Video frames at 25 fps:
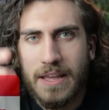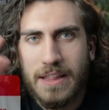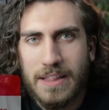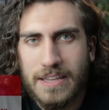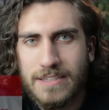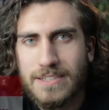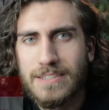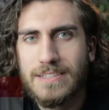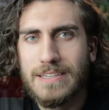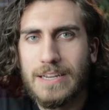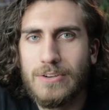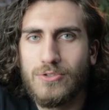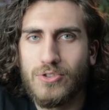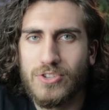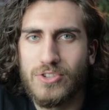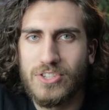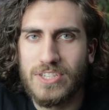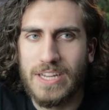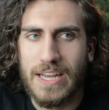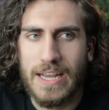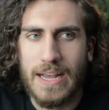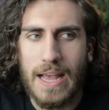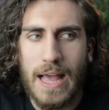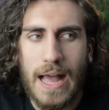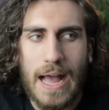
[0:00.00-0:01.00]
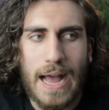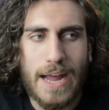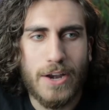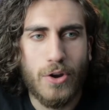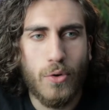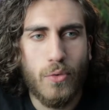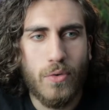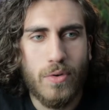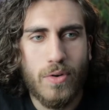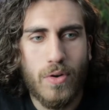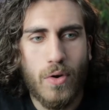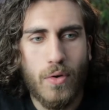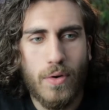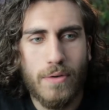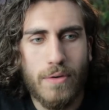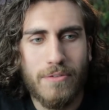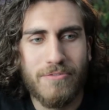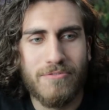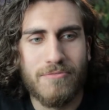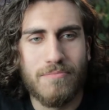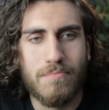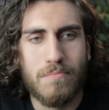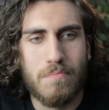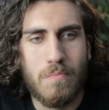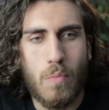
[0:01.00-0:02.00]
This is interesting. I don't know
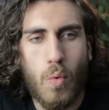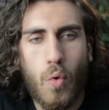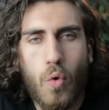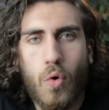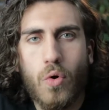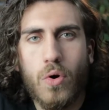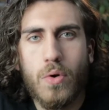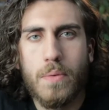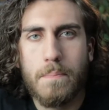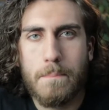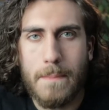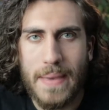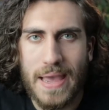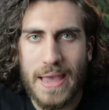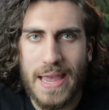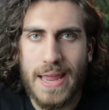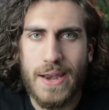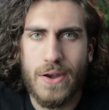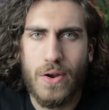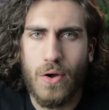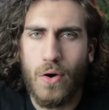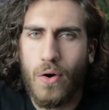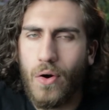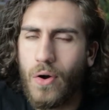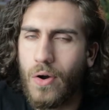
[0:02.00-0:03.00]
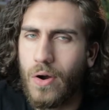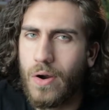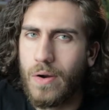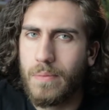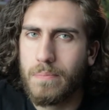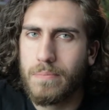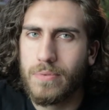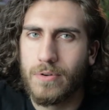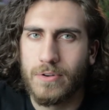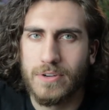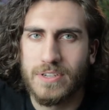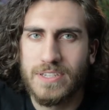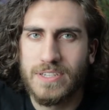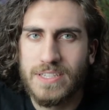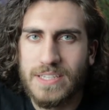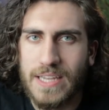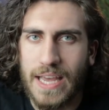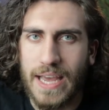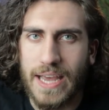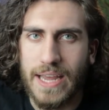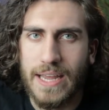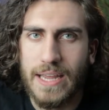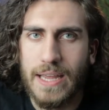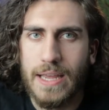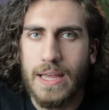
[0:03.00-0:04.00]
if more men are per
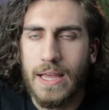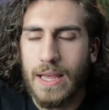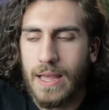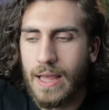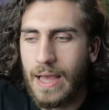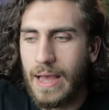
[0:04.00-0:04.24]
se.